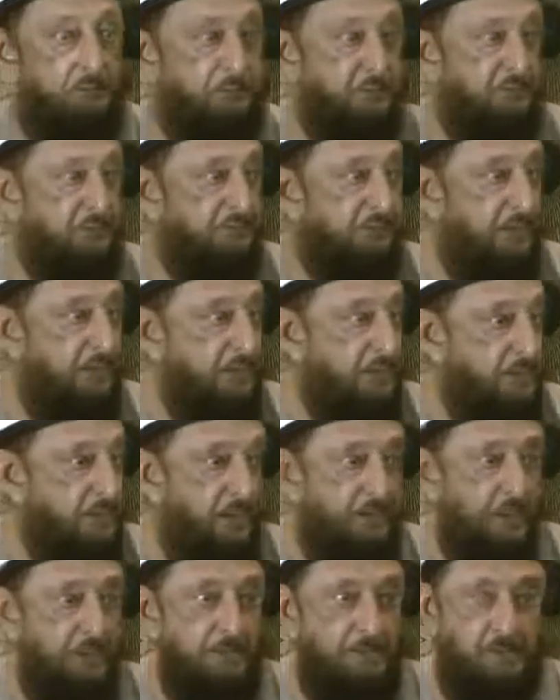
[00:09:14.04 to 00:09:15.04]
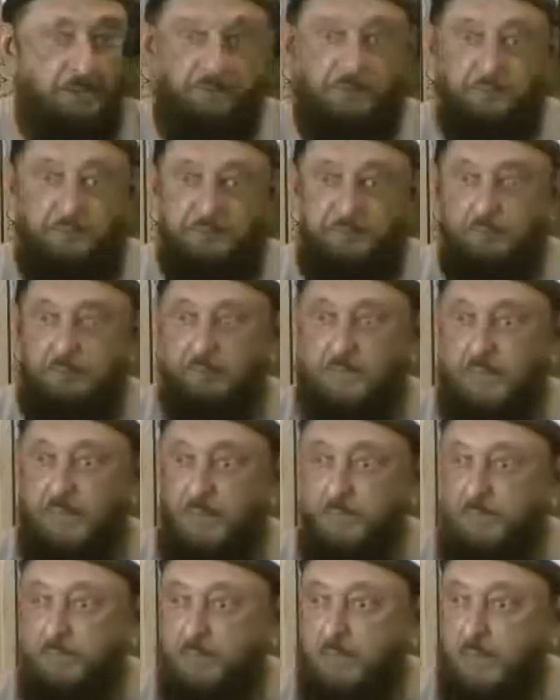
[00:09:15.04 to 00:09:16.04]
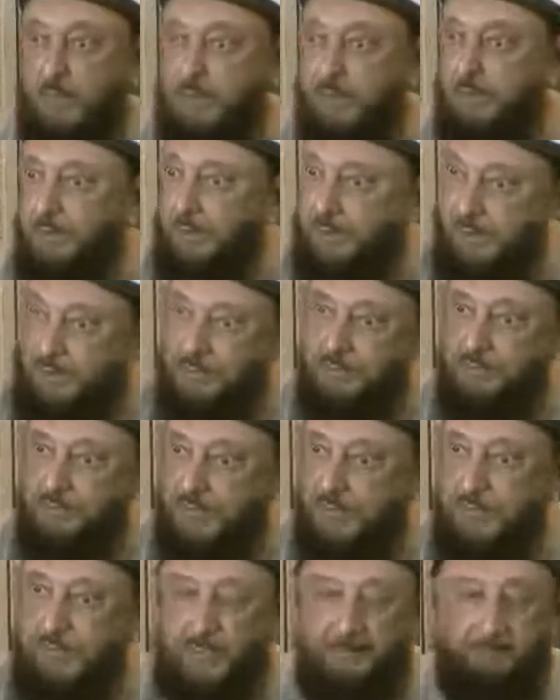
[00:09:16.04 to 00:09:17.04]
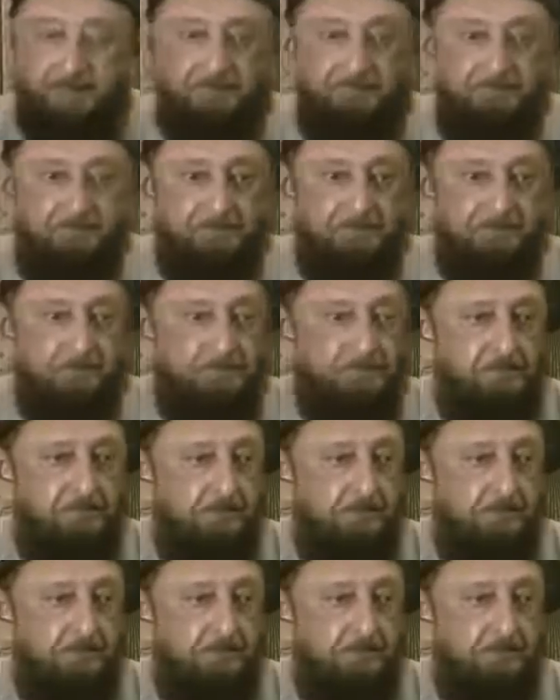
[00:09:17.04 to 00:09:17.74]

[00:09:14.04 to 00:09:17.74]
The Prophet said, the hadith is in Sahih Bukhari, he can check it up.